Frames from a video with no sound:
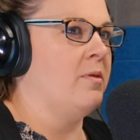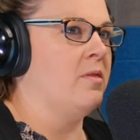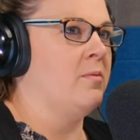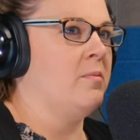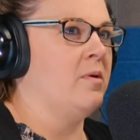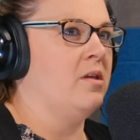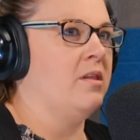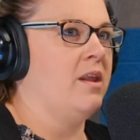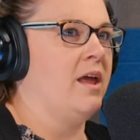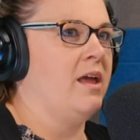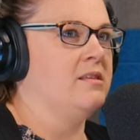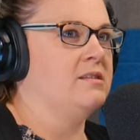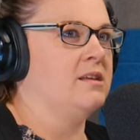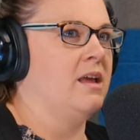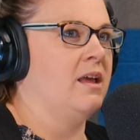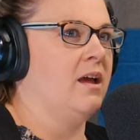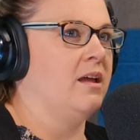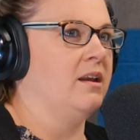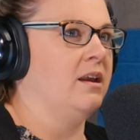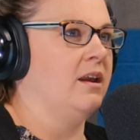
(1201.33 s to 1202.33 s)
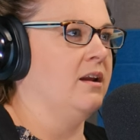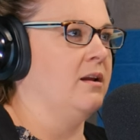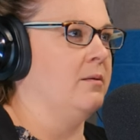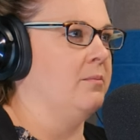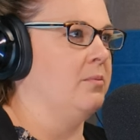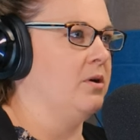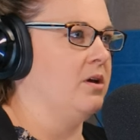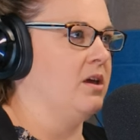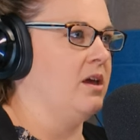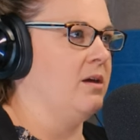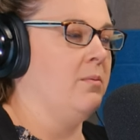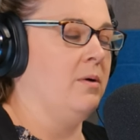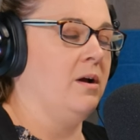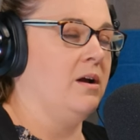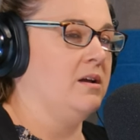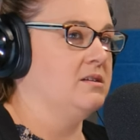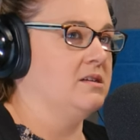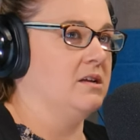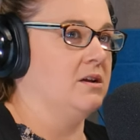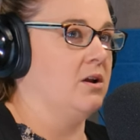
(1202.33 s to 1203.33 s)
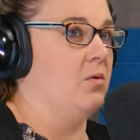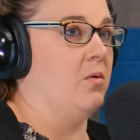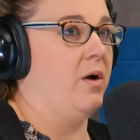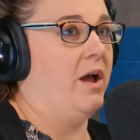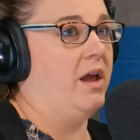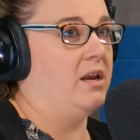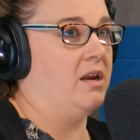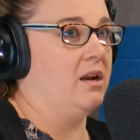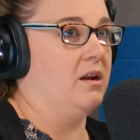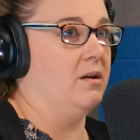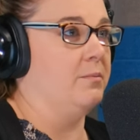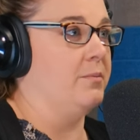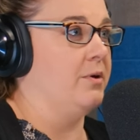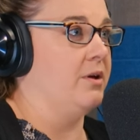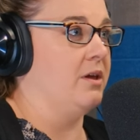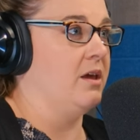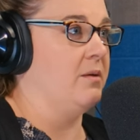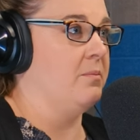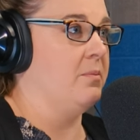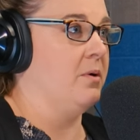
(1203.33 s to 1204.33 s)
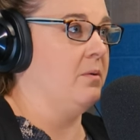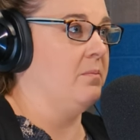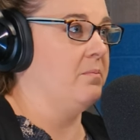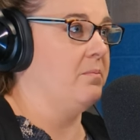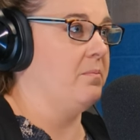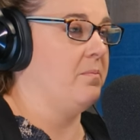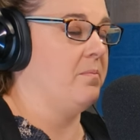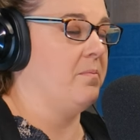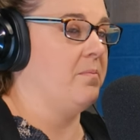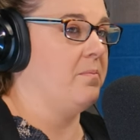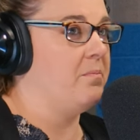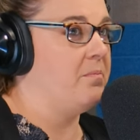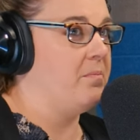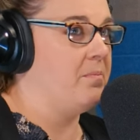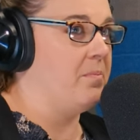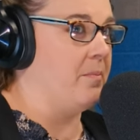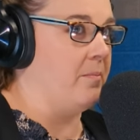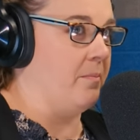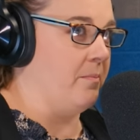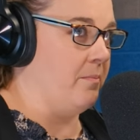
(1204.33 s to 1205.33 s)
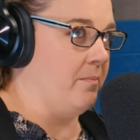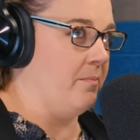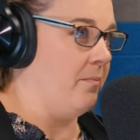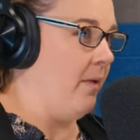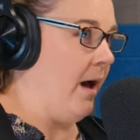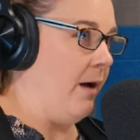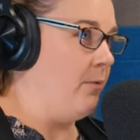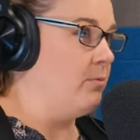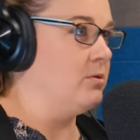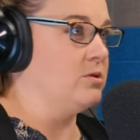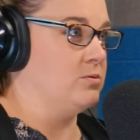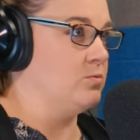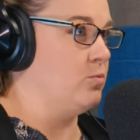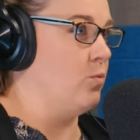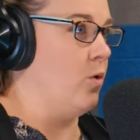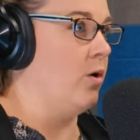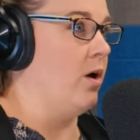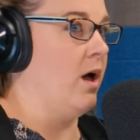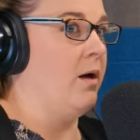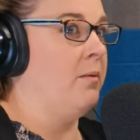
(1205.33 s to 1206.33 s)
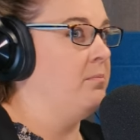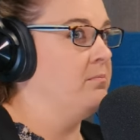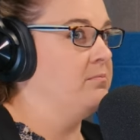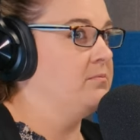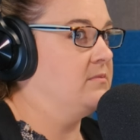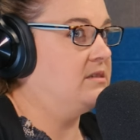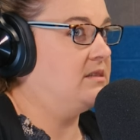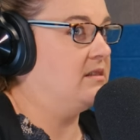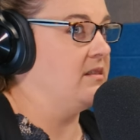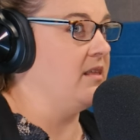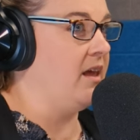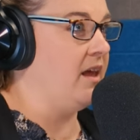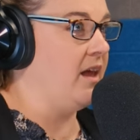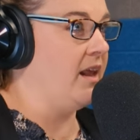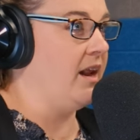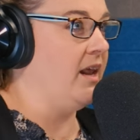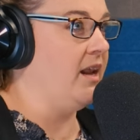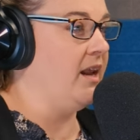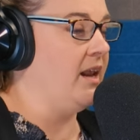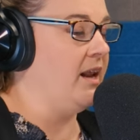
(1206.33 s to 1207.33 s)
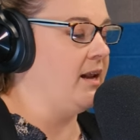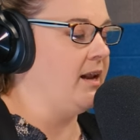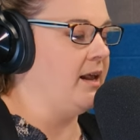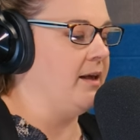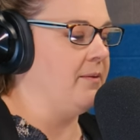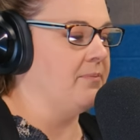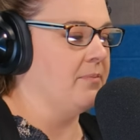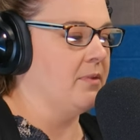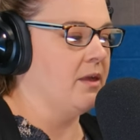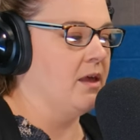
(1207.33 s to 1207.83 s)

in the middle of the night saying I needed a bookkeeper. Didn't know why I needed a bookkeeper, but I woke up thinking I needed it.